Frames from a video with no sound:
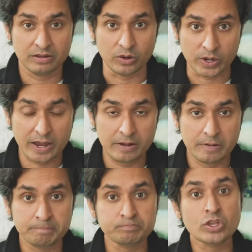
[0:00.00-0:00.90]
Okay?
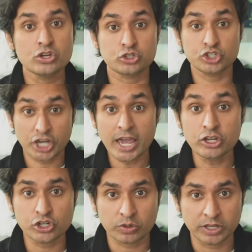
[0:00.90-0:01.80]
So
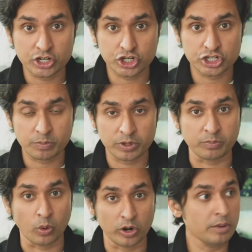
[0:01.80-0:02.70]
change your relationship with
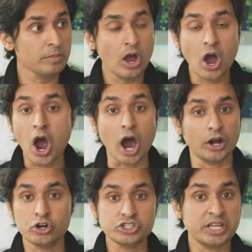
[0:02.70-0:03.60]
boredom
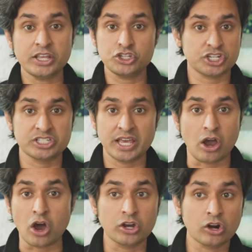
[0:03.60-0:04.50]
understand that just like
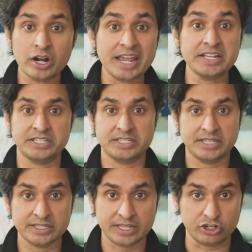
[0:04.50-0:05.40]
hunger, it's a
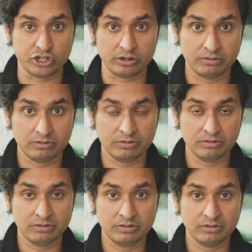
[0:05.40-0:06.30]
sensation,
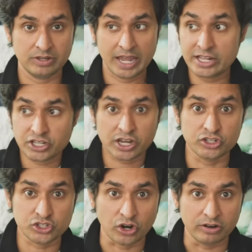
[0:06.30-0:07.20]
it's a
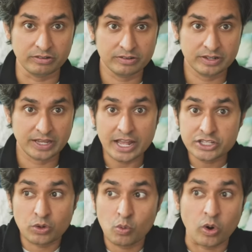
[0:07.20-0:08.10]
concern, it's
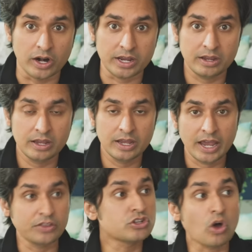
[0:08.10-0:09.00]
a worry.
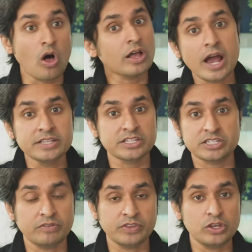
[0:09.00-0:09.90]
And there's all kinds of
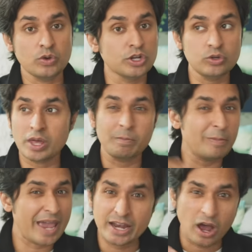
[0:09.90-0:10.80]
stuff that you can do that
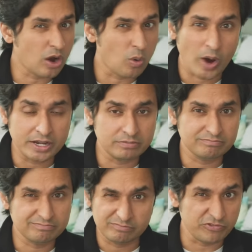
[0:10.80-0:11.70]
may not quite
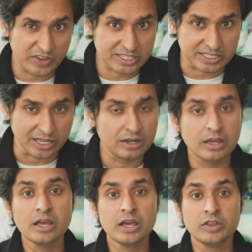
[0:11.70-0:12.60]
fix it.
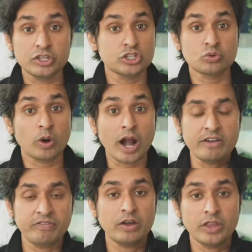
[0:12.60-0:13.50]
This is where I
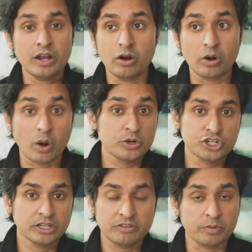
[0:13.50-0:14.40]
found that
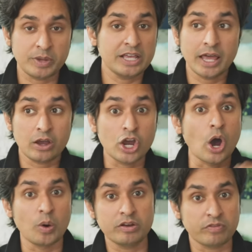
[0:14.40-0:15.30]
originally for me, like
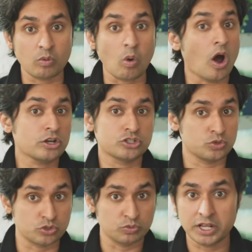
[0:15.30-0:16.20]
going for walks
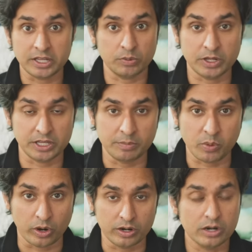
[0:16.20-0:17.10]
was really, really
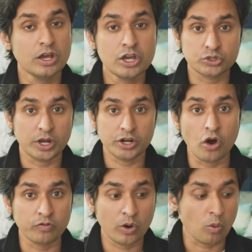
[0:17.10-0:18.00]
important. So I'd go
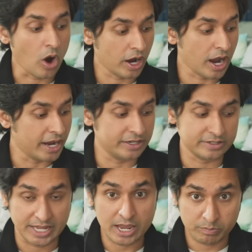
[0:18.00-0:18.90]
for a walk, I'd
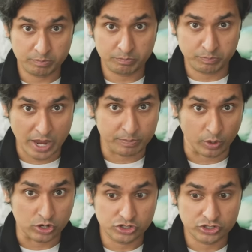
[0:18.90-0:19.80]
take
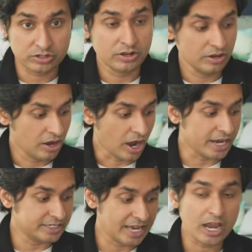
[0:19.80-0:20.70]
papers,
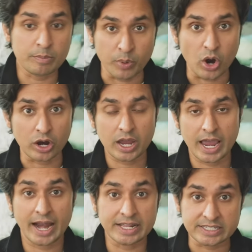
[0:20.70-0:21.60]
I'd take a book,
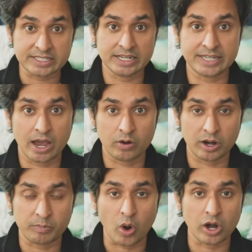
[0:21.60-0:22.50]
and I'd sit down at a
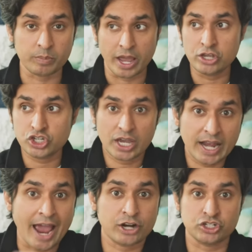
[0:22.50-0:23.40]
park bench and
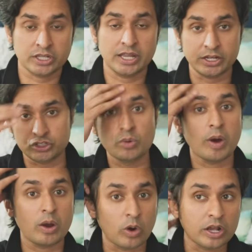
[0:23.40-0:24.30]
actually like do my
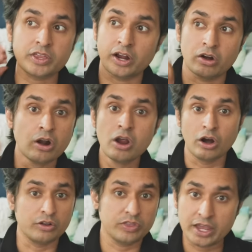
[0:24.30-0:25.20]
work there or
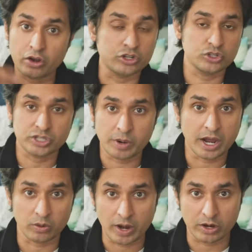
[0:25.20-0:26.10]
think or do some kind
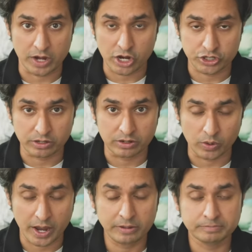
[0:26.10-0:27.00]
of recreation.
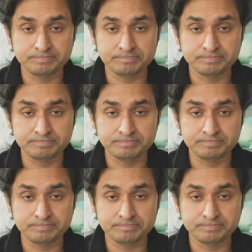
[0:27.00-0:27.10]
Okay.